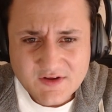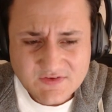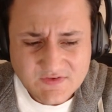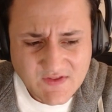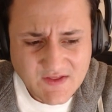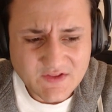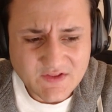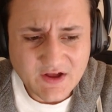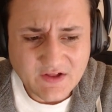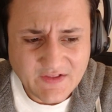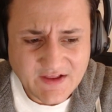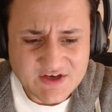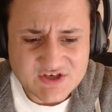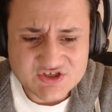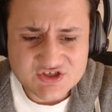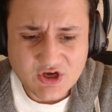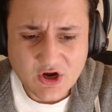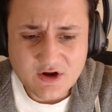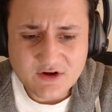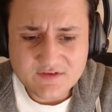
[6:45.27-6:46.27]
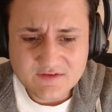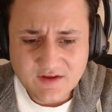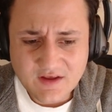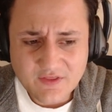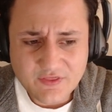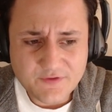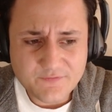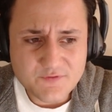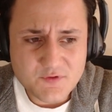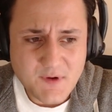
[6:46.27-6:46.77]
They look like shark
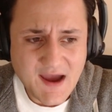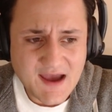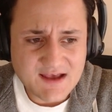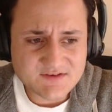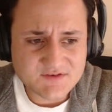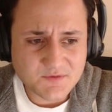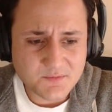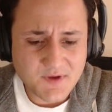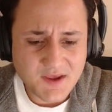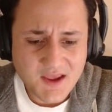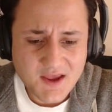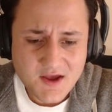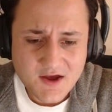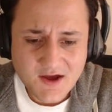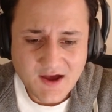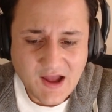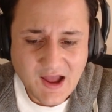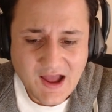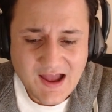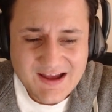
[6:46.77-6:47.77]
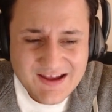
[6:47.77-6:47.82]
teeth if you ask me. Uh,